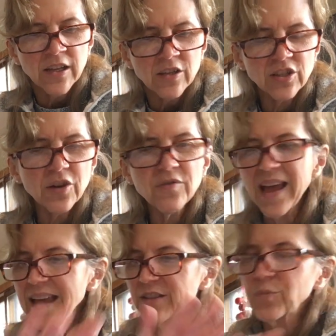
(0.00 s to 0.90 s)
So
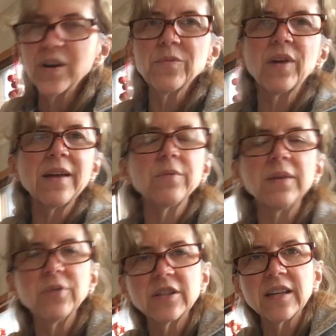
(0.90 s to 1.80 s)
that is one way we
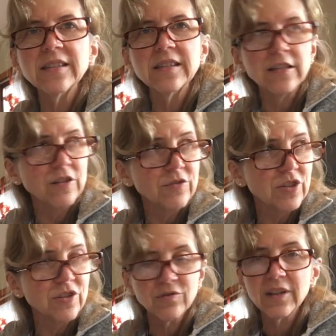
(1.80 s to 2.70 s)
would continue to
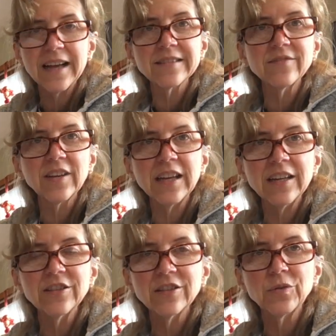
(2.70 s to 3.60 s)
do
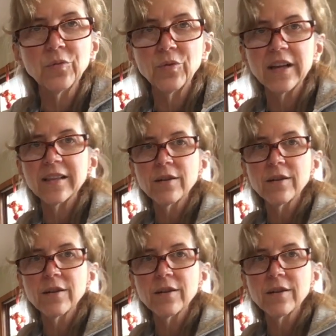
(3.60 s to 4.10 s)
classification with